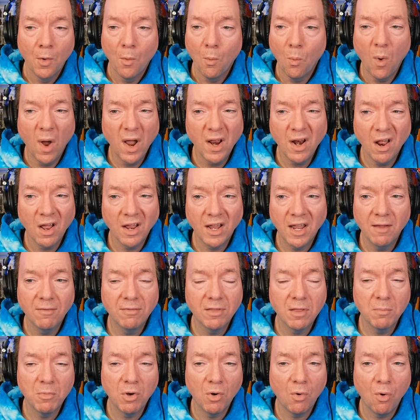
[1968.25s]
why not give
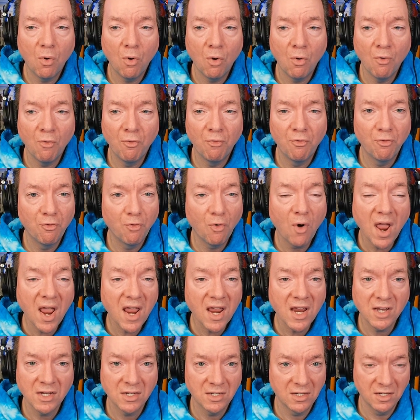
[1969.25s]
them a whole
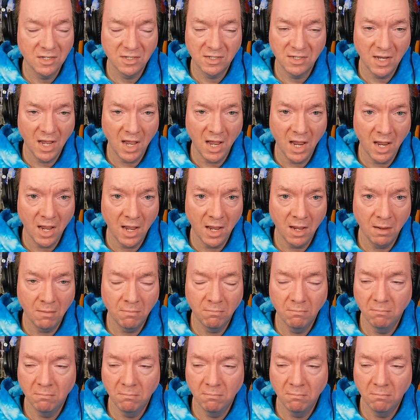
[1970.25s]
phrase to say?